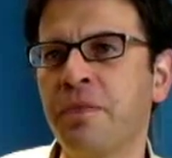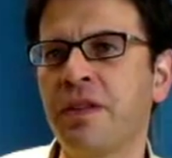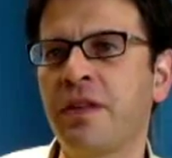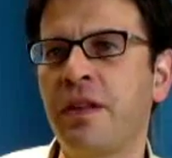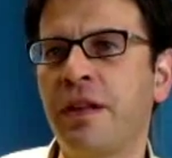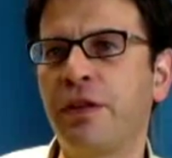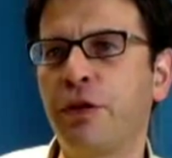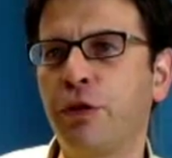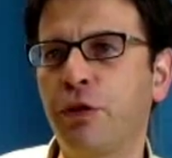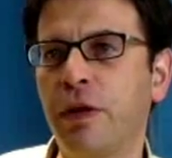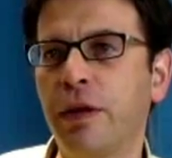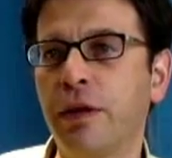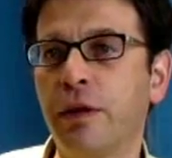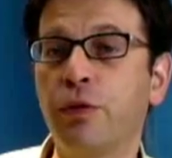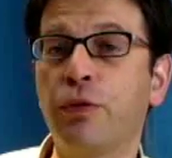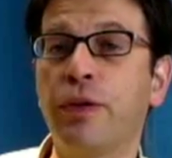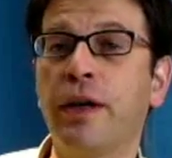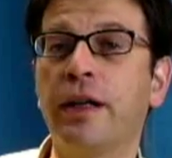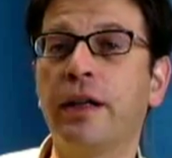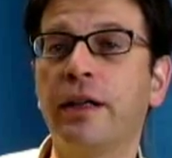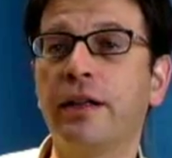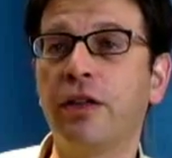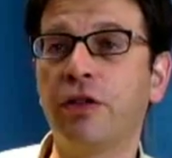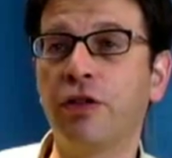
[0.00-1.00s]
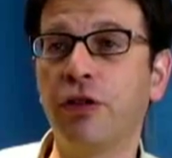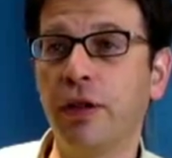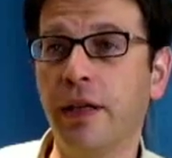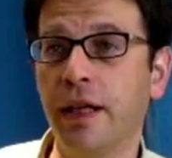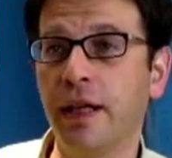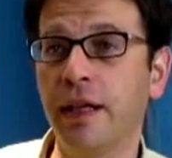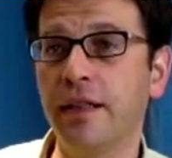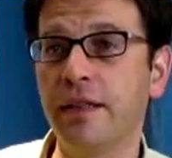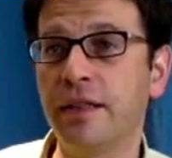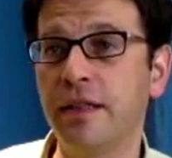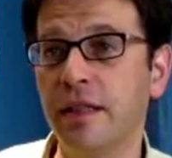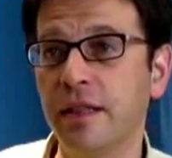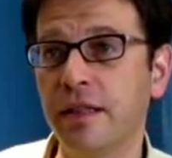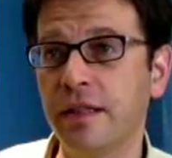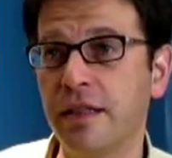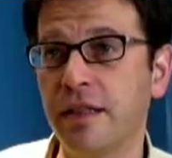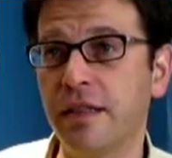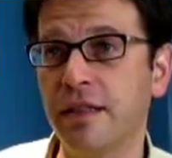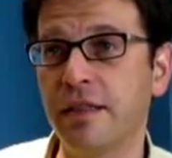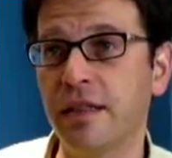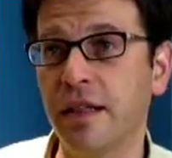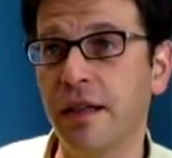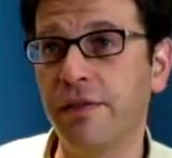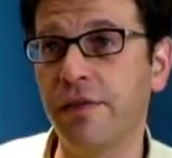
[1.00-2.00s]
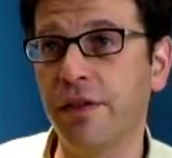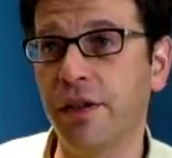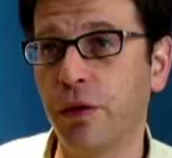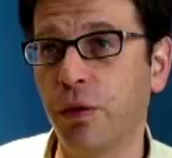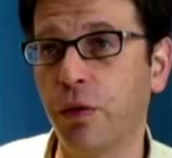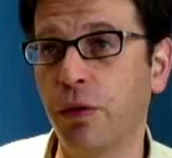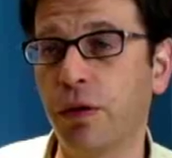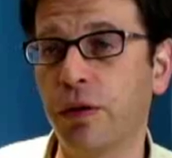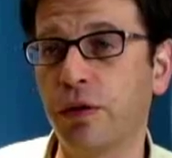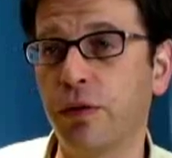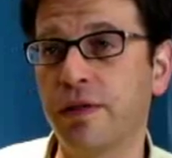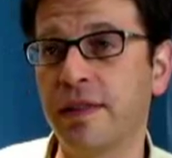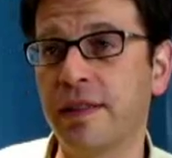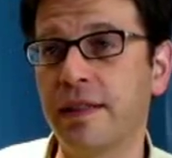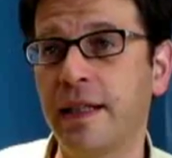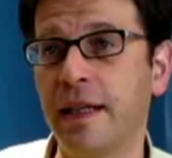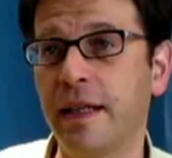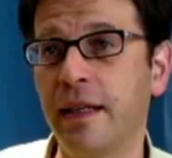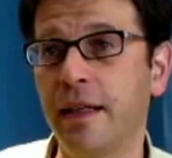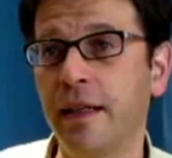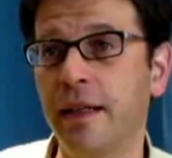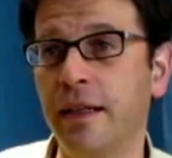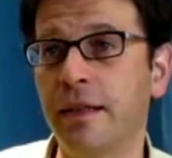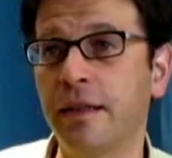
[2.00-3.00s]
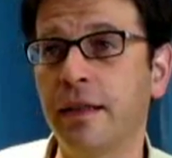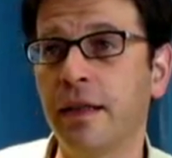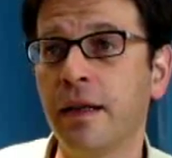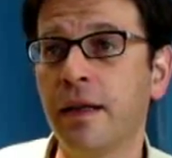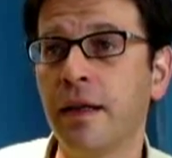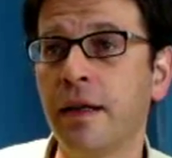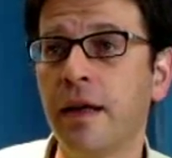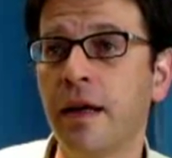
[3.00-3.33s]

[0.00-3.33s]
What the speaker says: that you can create additional instances of in order to scale it,